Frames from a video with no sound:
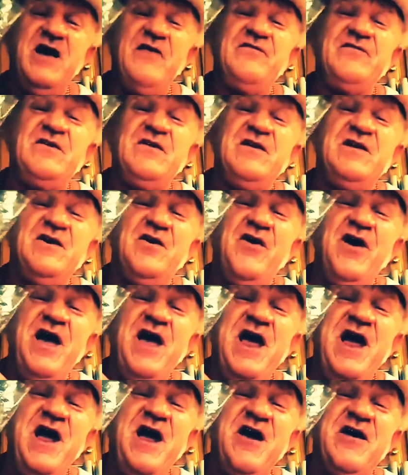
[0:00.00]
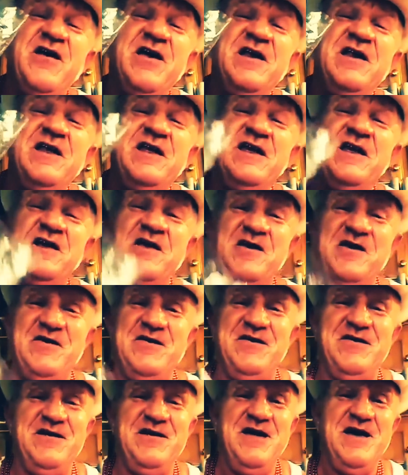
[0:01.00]
tuft of your hair in
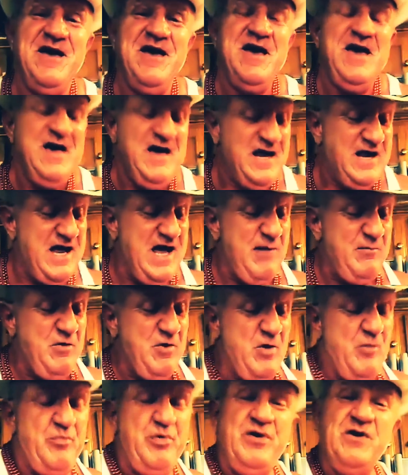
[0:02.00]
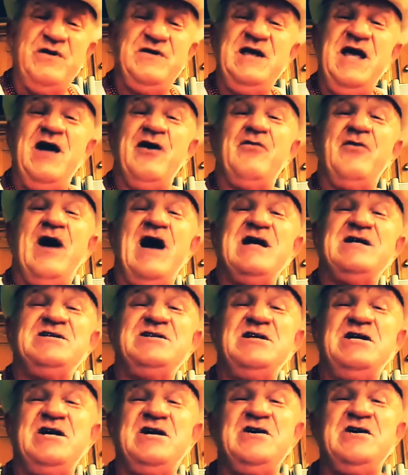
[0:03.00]
here, and I'm going to put that
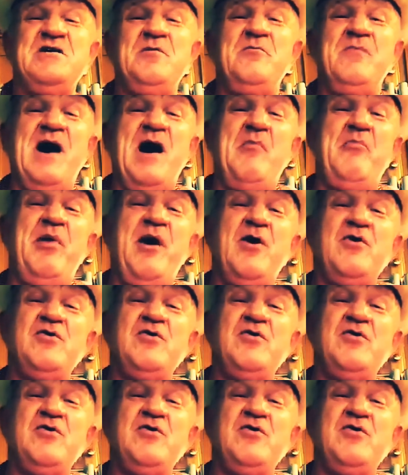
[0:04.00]
right here in my